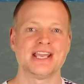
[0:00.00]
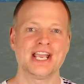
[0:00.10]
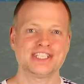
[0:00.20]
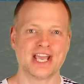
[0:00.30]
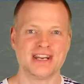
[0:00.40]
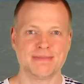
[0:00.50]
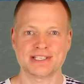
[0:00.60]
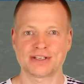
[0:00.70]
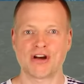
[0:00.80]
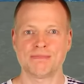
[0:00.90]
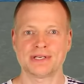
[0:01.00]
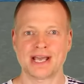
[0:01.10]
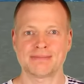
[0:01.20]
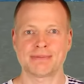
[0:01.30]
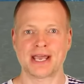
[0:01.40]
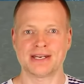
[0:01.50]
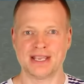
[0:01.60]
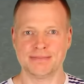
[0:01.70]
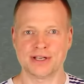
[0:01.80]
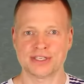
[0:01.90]
Each animal is accompanied by an
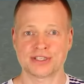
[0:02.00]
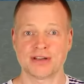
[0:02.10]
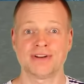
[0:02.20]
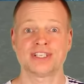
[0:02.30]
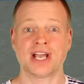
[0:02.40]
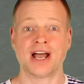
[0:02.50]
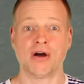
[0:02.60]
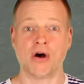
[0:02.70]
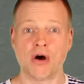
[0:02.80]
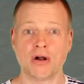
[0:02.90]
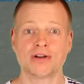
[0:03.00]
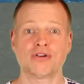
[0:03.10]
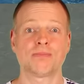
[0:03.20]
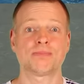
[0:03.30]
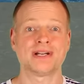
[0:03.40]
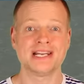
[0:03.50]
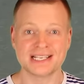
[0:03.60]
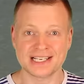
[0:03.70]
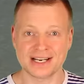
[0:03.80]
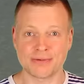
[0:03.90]
image, which are all
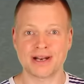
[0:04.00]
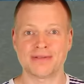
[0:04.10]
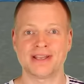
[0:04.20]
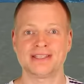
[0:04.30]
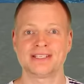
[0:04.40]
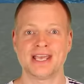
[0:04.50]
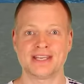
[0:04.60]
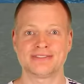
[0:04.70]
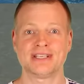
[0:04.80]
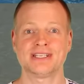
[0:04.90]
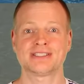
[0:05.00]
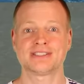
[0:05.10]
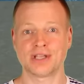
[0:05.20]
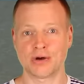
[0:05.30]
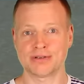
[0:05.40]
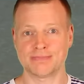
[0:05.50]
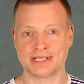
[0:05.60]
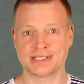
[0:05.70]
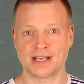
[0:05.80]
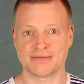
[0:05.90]
completely irrelevant, aesthetics don't
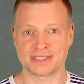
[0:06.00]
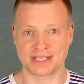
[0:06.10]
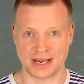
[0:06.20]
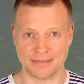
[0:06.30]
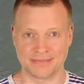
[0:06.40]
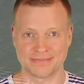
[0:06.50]
matter in this game.